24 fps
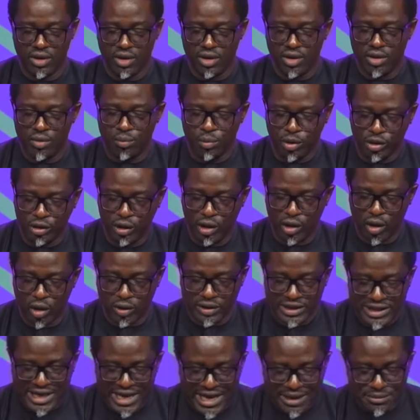But the
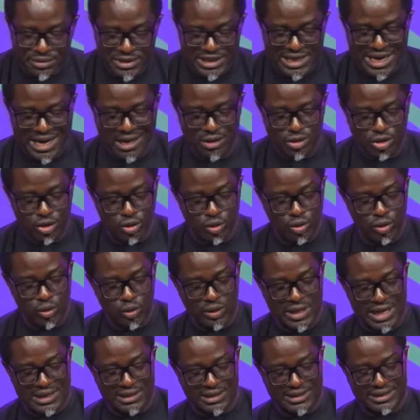Lord came down to
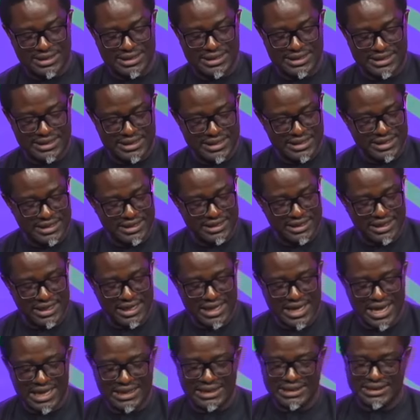look at the city
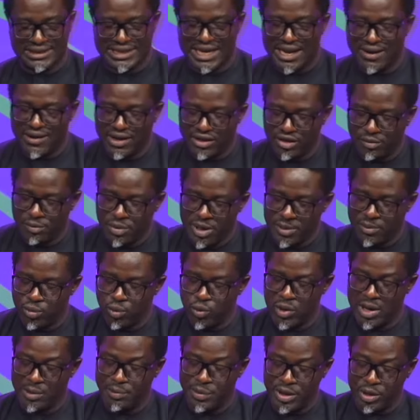and the tower the people
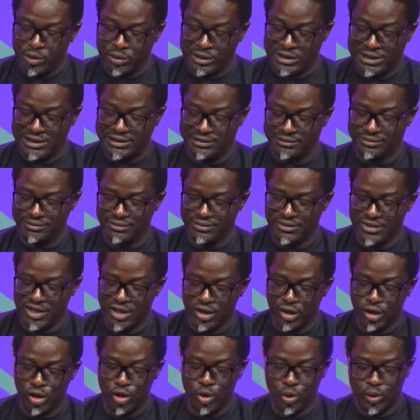were building.
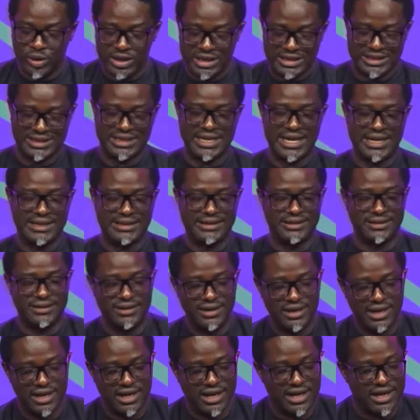"Look," he said,
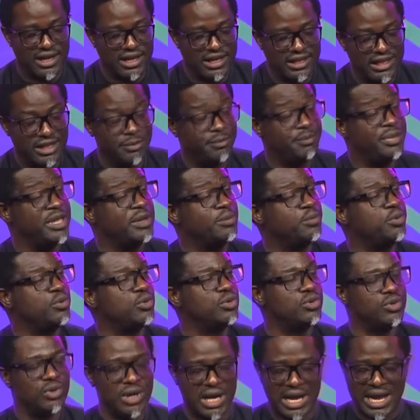"the
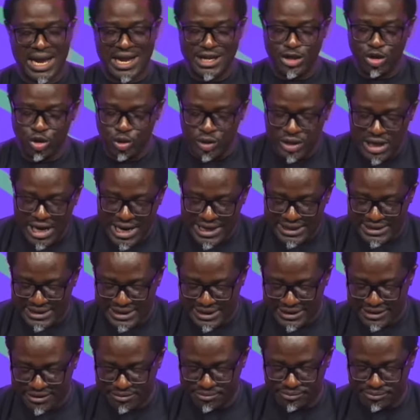people are united